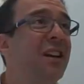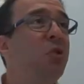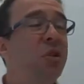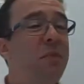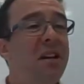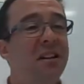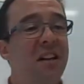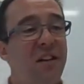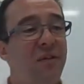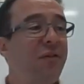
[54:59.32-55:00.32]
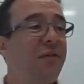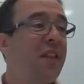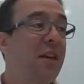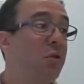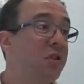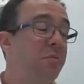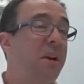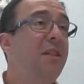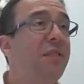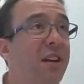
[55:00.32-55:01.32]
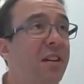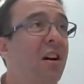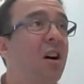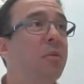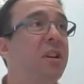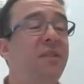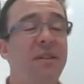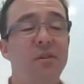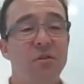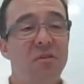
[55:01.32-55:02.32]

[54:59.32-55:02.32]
which means that if they've got to pay for their carbon, if they've got